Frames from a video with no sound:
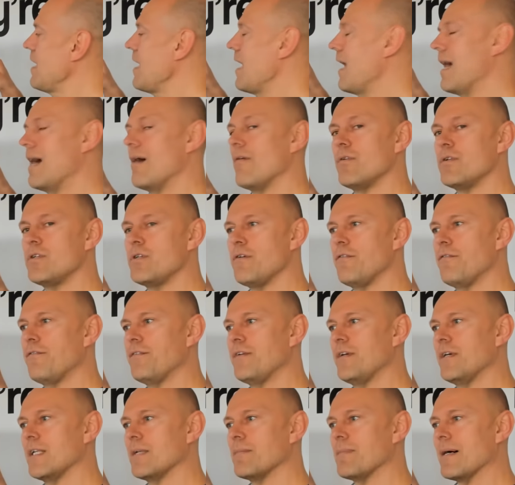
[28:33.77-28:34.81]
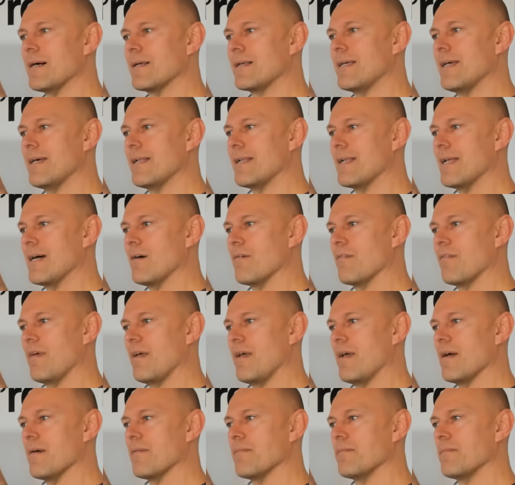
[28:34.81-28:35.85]
How would you feel about getting out
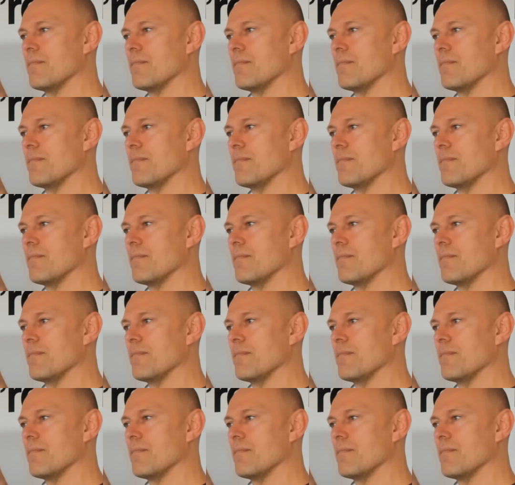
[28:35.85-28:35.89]
there